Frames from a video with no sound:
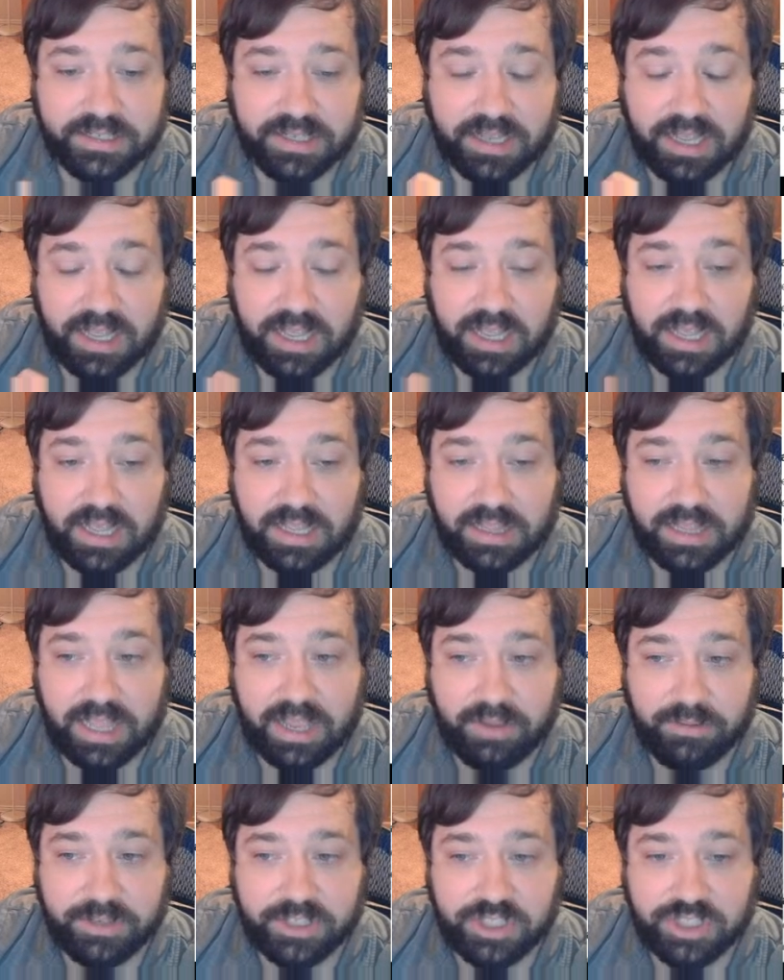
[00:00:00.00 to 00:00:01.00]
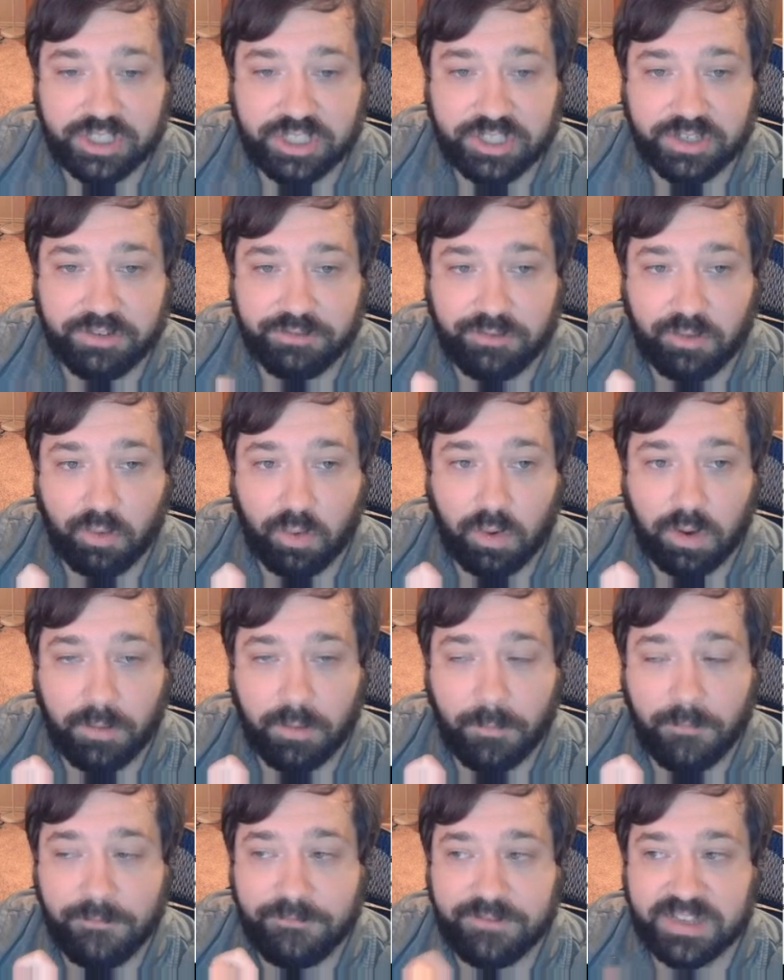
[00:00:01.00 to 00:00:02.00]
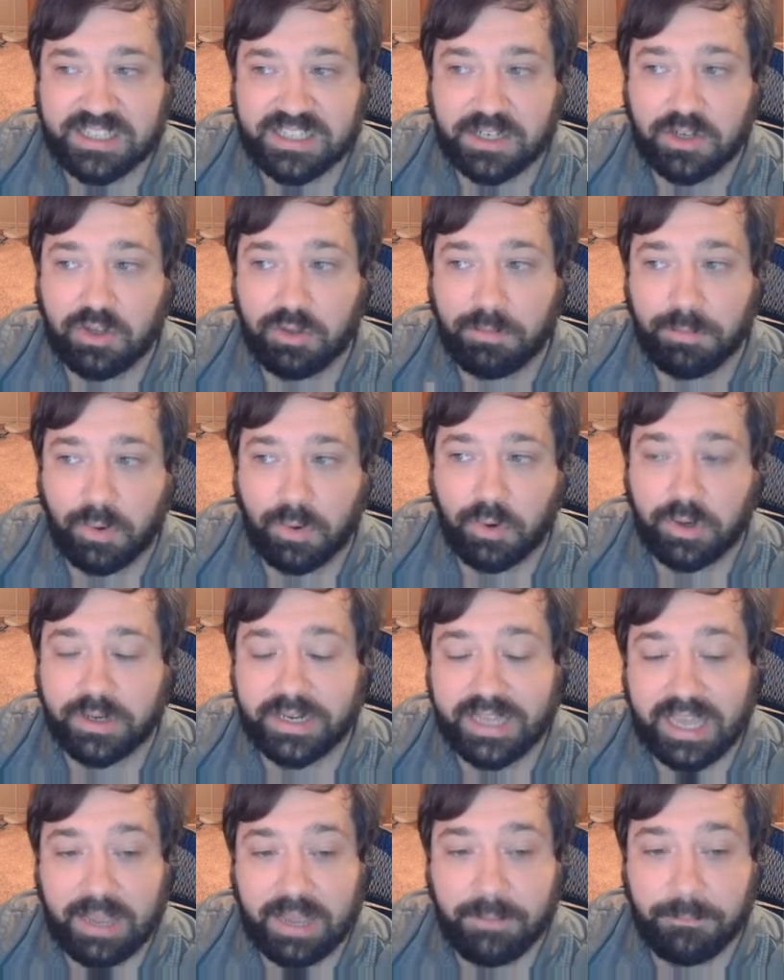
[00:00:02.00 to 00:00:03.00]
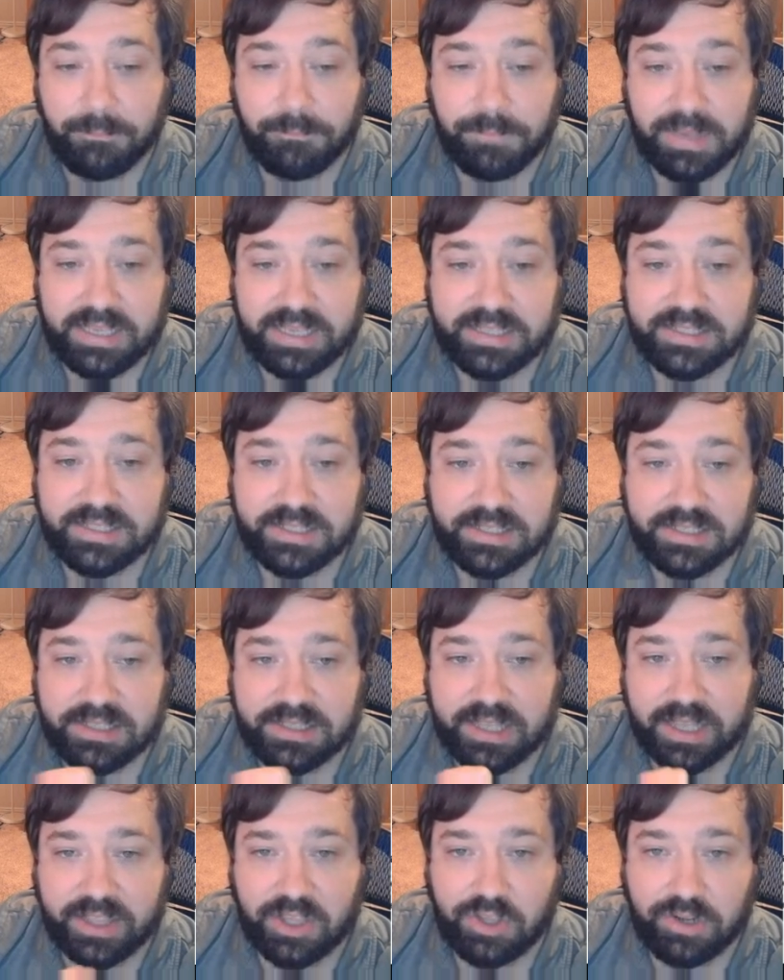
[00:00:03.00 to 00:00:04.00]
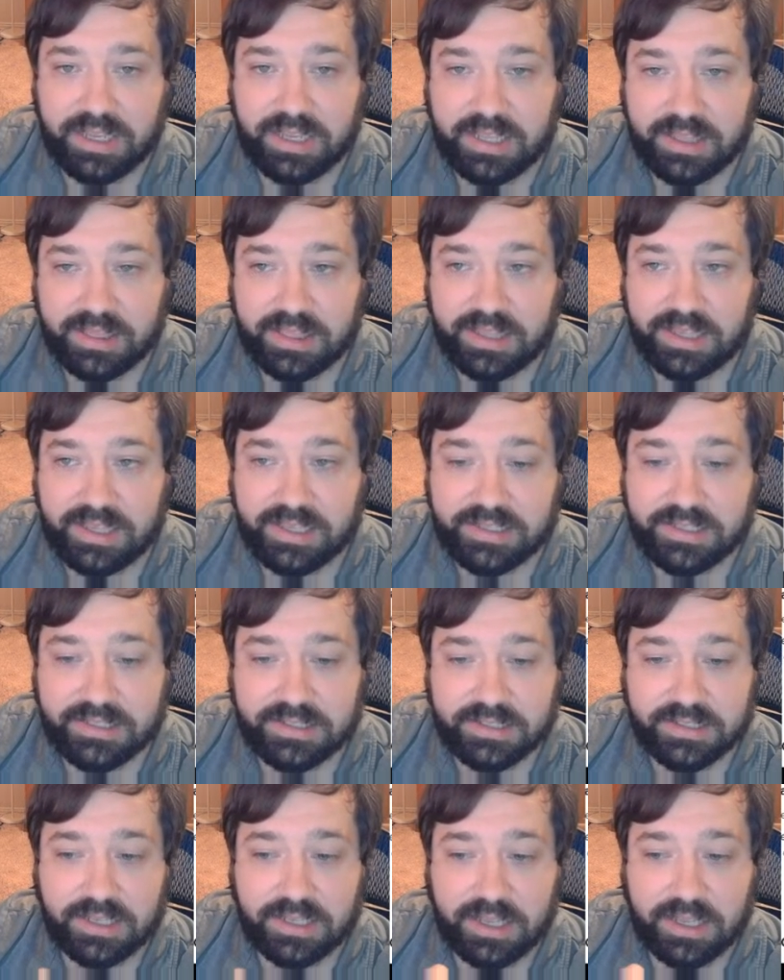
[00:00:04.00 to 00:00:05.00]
language for physical board game pieces, then you need these.